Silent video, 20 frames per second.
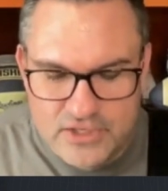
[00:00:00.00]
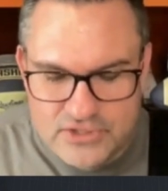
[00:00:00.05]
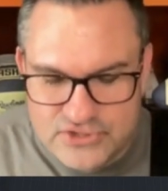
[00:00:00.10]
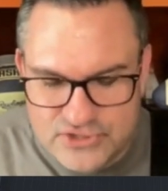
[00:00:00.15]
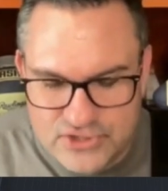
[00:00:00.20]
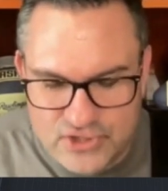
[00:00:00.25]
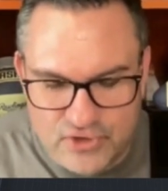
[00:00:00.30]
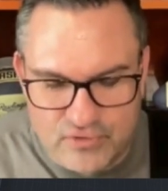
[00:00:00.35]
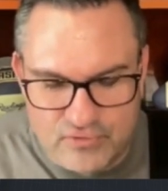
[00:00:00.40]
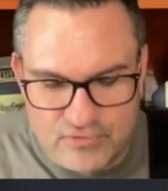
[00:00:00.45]

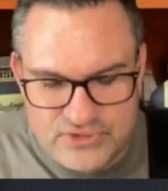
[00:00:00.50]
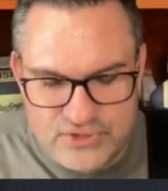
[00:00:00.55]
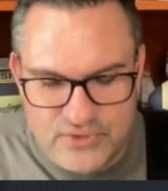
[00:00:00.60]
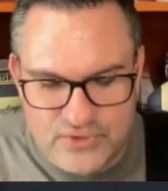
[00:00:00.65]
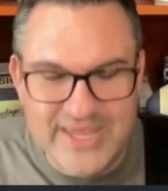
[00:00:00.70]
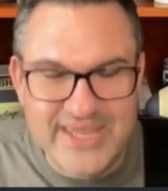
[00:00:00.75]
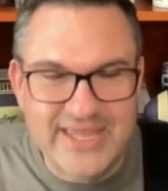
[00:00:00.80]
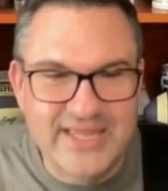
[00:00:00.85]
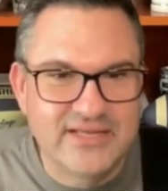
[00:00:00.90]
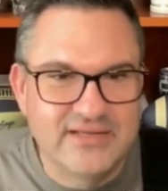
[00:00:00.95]
So
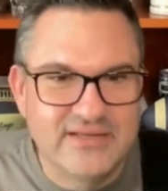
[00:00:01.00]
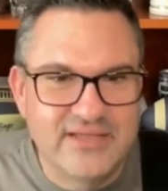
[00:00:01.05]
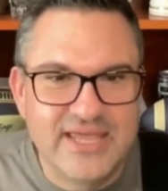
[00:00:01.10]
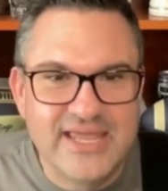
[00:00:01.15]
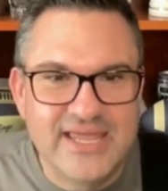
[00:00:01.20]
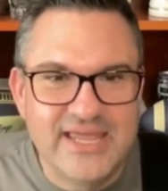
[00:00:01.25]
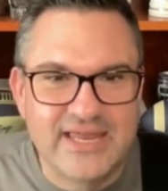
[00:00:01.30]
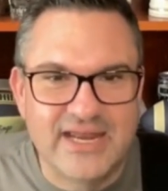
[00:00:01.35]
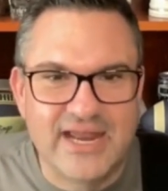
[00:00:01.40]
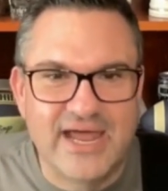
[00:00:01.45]
he
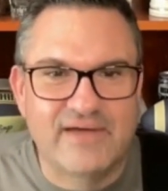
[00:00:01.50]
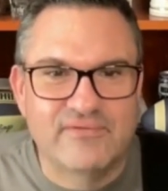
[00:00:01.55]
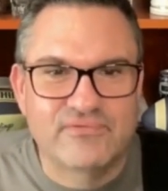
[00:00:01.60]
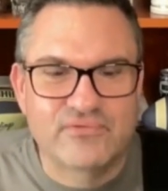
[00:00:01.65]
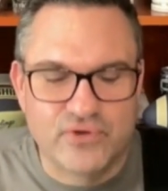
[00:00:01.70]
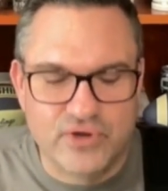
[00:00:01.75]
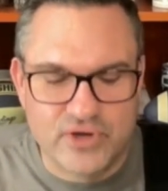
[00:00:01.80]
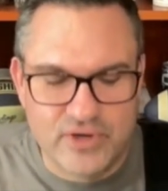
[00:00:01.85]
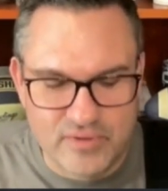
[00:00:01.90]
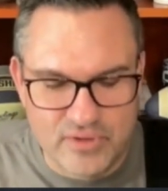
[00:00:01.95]
can get
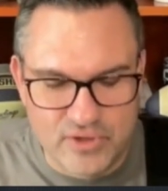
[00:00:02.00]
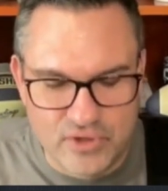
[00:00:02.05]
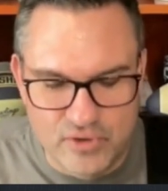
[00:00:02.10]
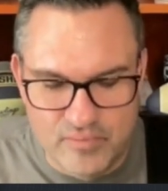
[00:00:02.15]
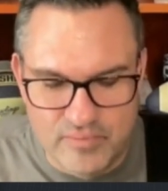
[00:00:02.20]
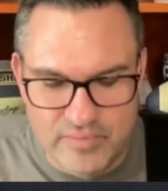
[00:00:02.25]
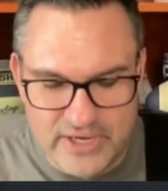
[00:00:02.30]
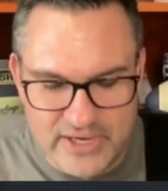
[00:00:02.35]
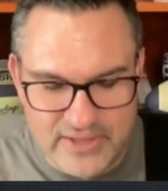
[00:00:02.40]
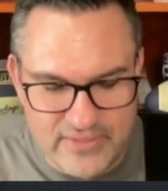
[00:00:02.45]
after it a
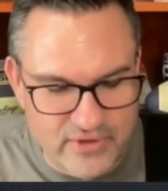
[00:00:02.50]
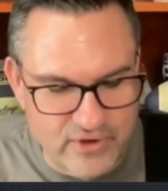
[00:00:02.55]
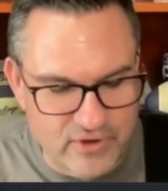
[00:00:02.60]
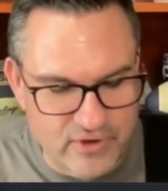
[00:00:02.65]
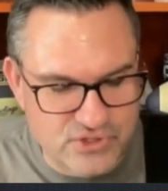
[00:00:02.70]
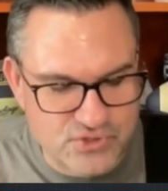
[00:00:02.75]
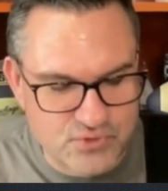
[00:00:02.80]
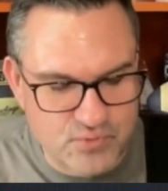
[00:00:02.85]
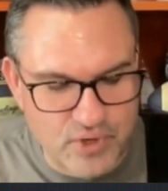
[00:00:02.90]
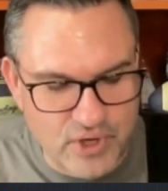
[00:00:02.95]
little bit in
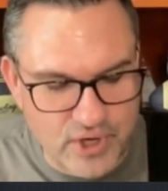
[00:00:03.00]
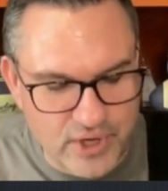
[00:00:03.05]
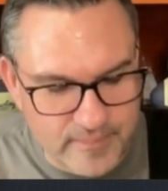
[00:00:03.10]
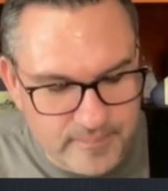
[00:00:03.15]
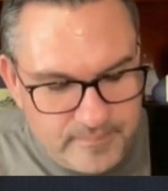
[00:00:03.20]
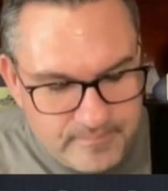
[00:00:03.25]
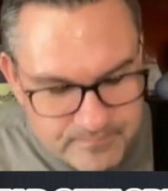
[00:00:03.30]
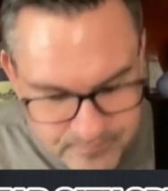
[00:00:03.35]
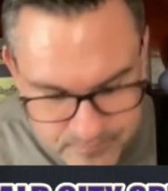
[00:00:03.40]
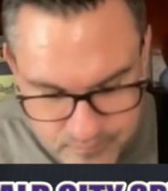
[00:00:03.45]
there as
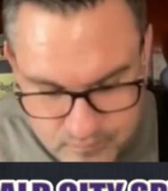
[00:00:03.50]
well.